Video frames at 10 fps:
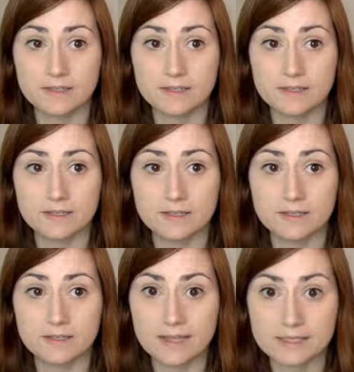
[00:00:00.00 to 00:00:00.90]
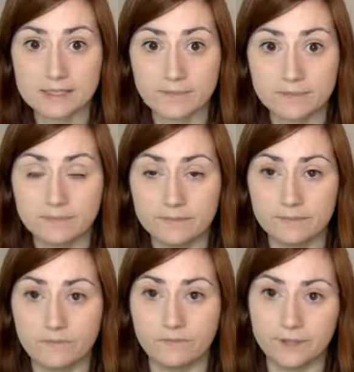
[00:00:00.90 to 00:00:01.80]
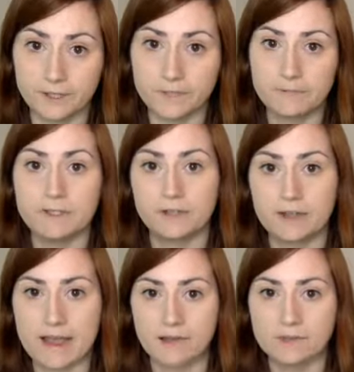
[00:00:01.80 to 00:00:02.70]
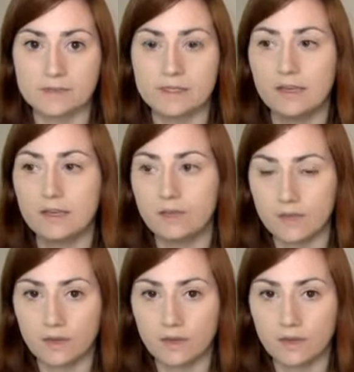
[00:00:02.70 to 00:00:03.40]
you can find some verbs or nouns. You can go